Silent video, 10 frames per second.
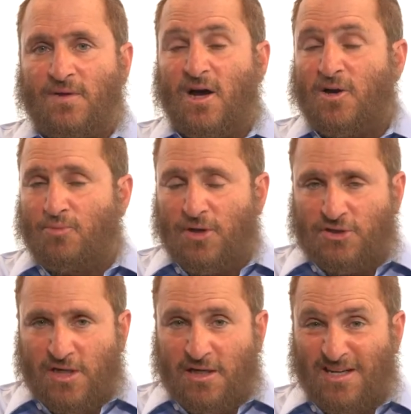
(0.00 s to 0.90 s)

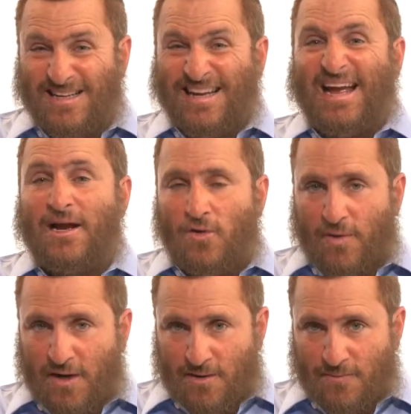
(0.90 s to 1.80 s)
unappreciated,
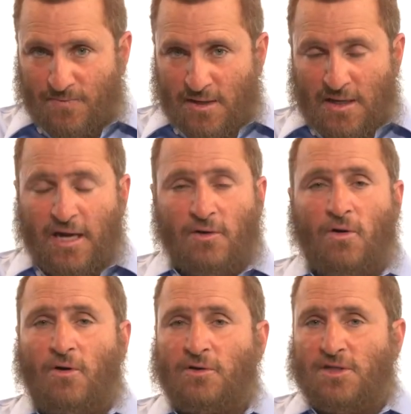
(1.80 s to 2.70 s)
angry, and her
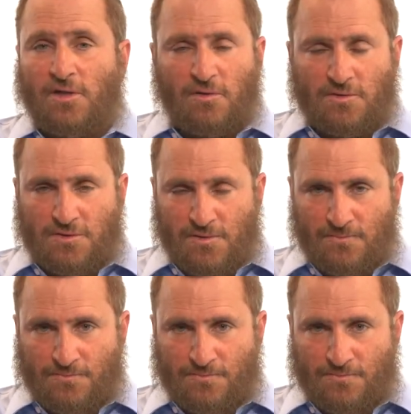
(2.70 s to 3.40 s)
heart is closed.